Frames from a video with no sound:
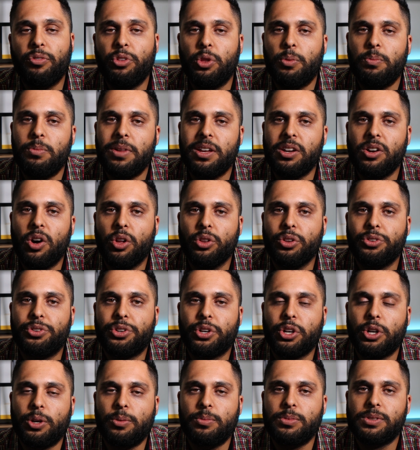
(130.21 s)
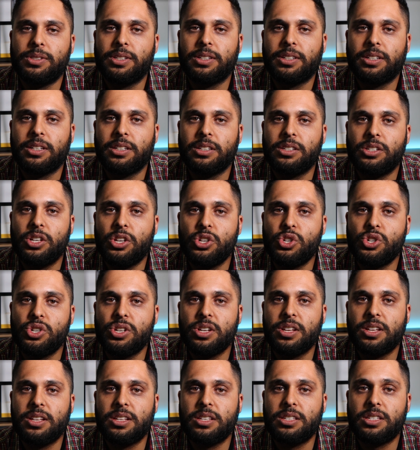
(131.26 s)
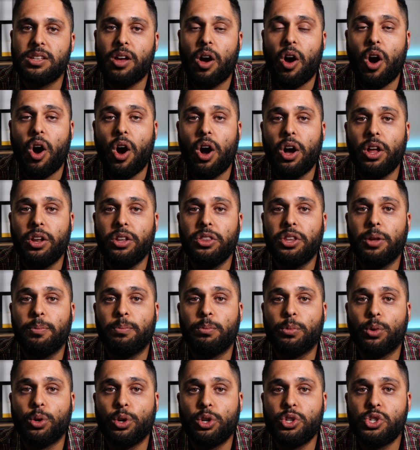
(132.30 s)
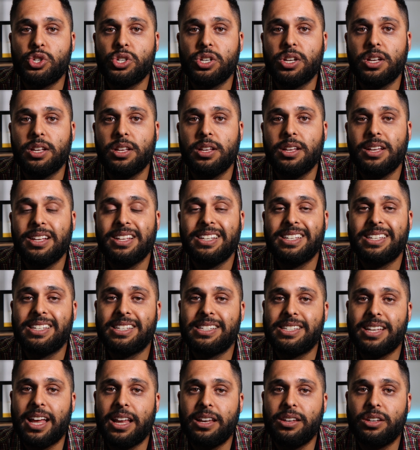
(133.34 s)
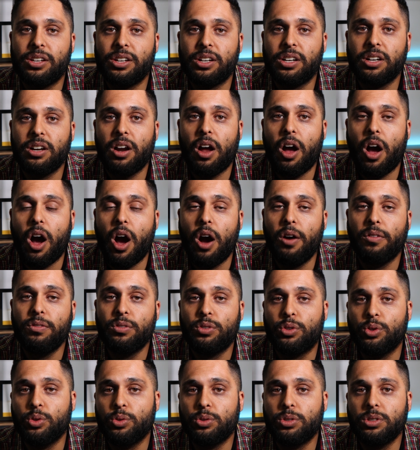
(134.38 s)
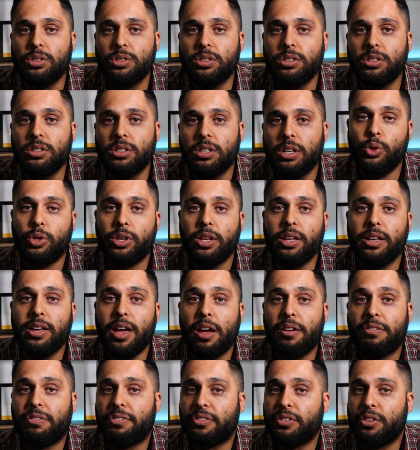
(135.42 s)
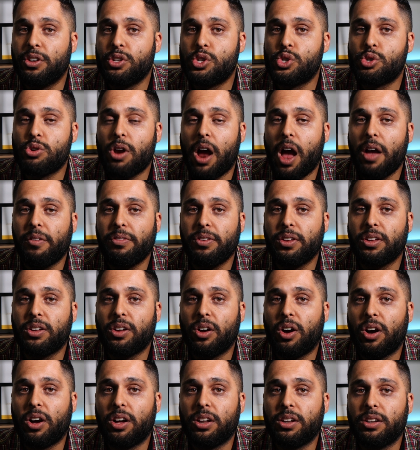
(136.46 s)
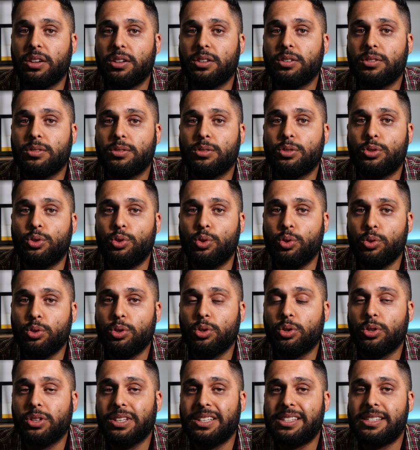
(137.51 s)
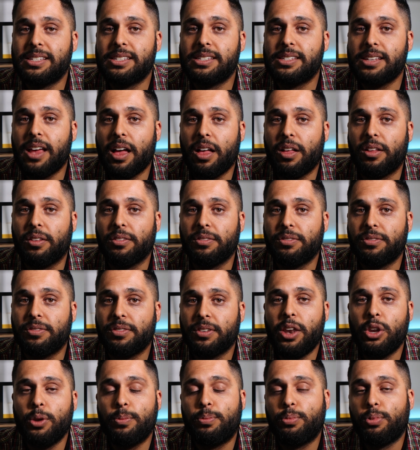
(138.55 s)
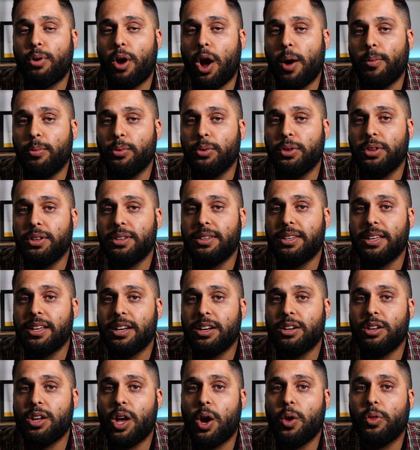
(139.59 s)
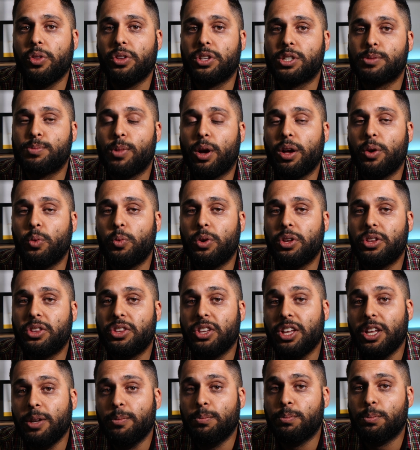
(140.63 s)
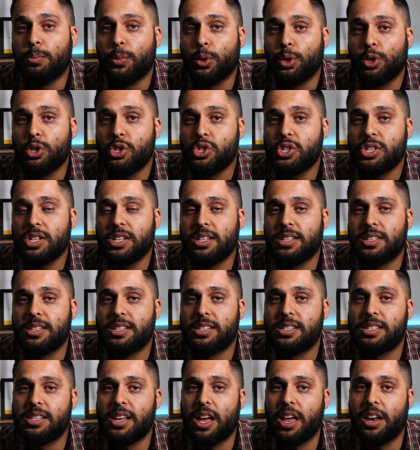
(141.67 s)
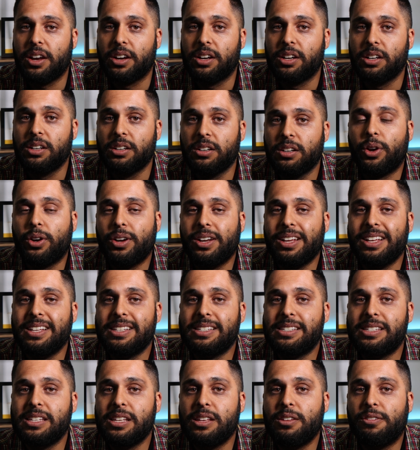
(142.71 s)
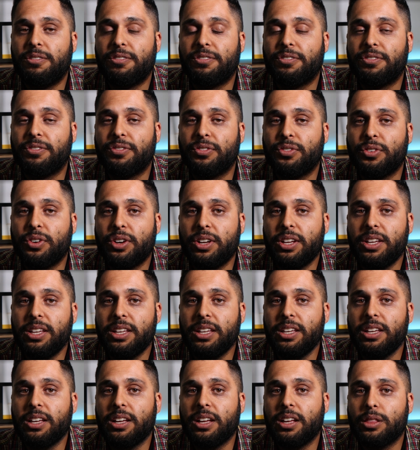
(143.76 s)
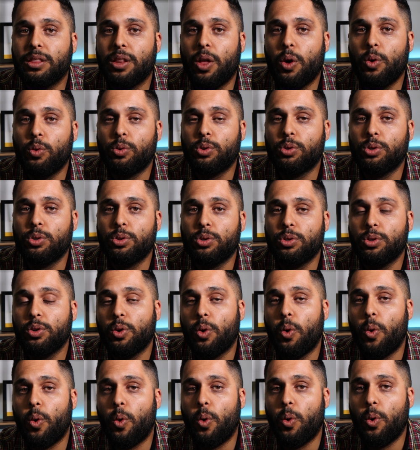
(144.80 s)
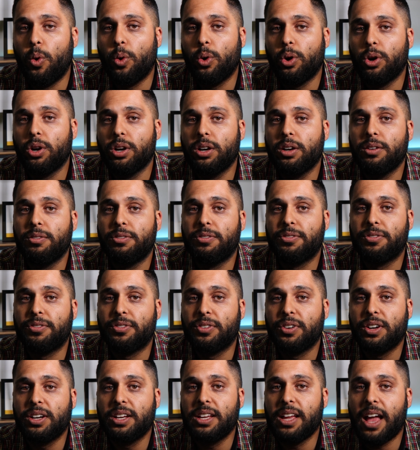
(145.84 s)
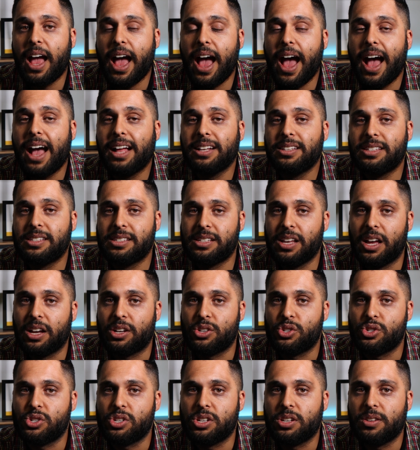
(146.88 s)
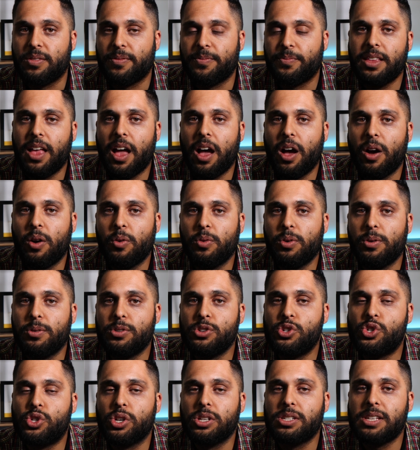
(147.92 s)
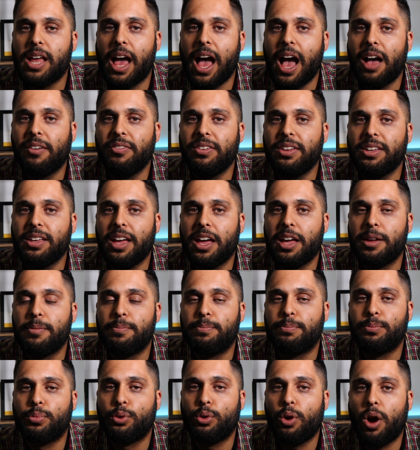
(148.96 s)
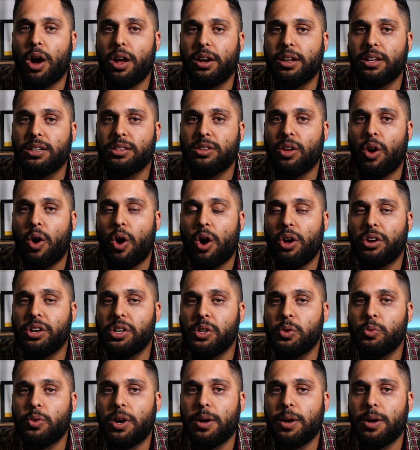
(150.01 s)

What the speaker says: if you meet all the terms and conditions on the merchant center of Google, you can get free traffic on Google itself. And you probably didn't know this, but within Merchant Center, there is the free local or free ad section. Now, just having a product on your